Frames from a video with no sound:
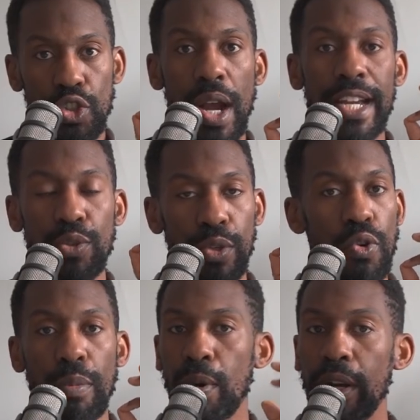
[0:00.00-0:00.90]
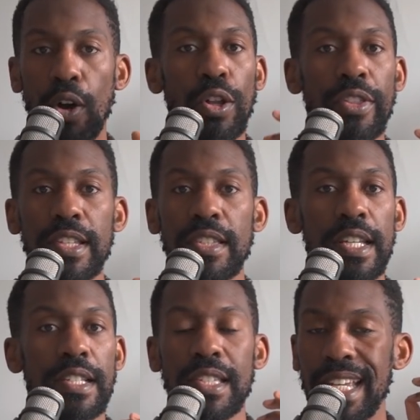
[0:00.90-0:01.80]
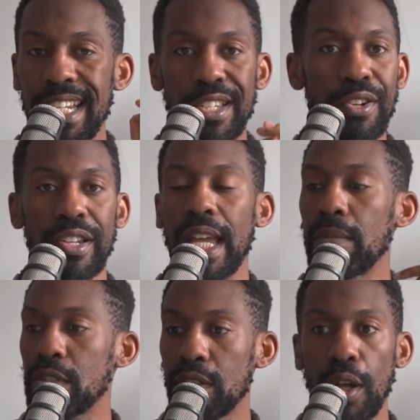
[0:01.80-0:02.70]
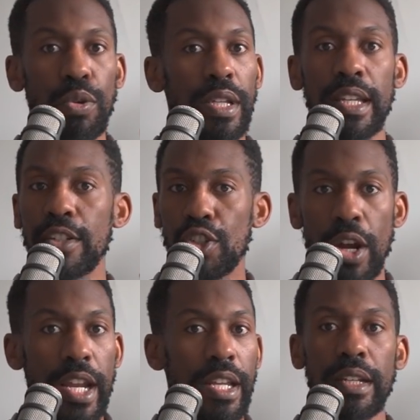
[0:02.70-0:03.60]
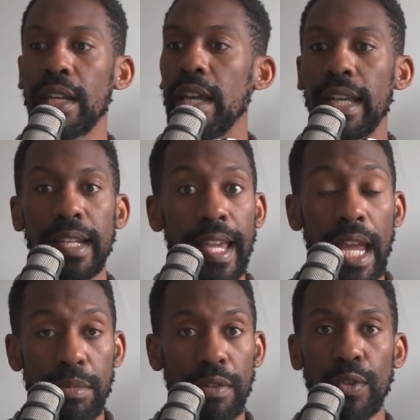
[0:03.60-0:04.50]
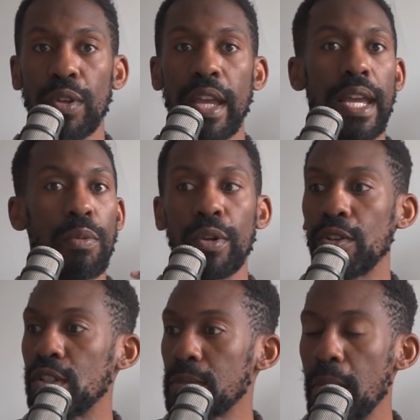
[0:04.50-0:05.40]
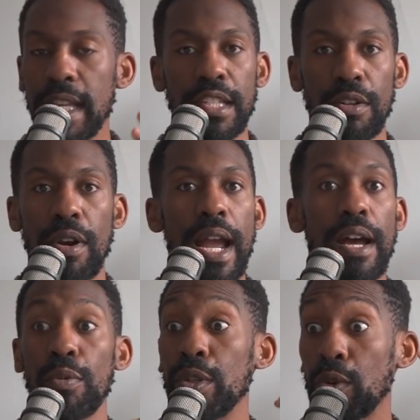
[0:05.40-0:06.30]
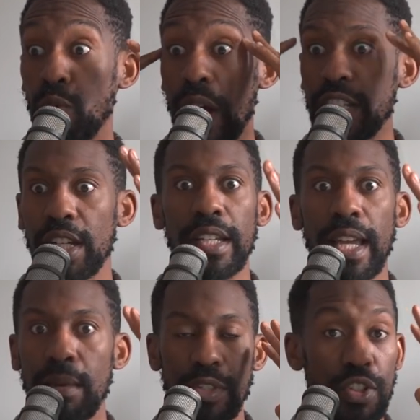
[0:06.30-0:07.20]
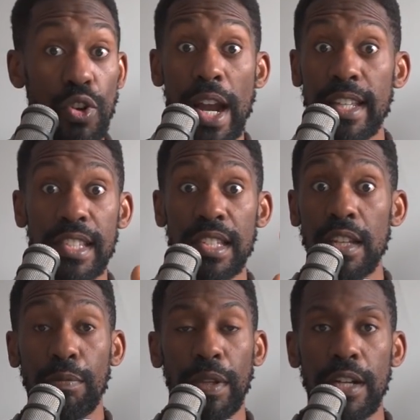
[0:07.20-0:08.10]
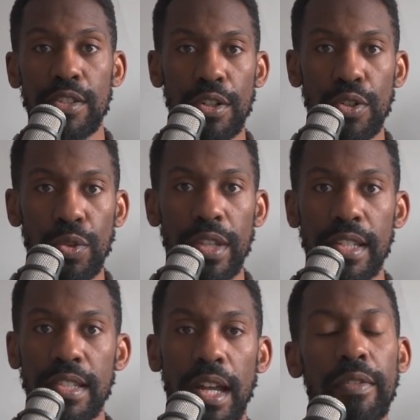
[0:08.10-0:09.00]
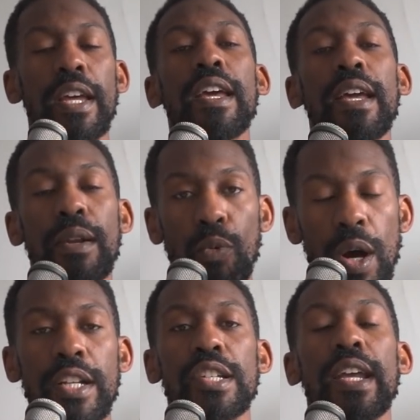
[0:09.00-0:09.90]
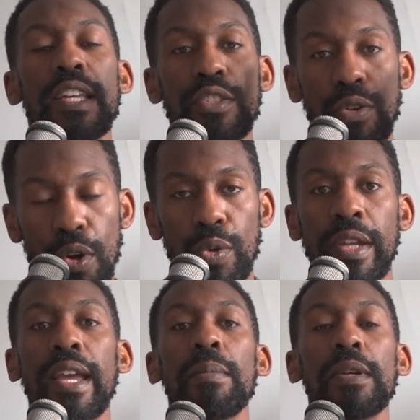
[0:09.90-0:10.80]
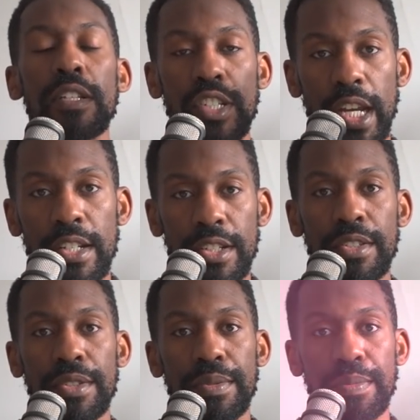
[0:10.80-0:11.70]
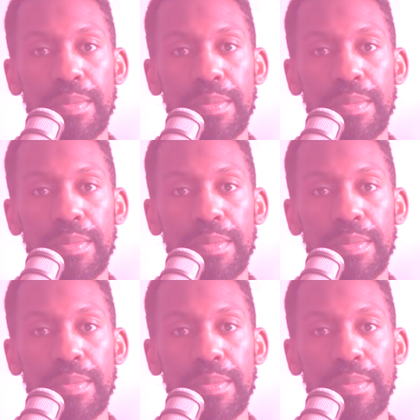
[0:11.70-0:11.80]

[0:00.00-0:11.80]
try to incorporate all of these things into your game slowly in training, in games if you can, when you're just messing around, when you're watching games, try and see if players are doing this stuff and watch as your own game changes.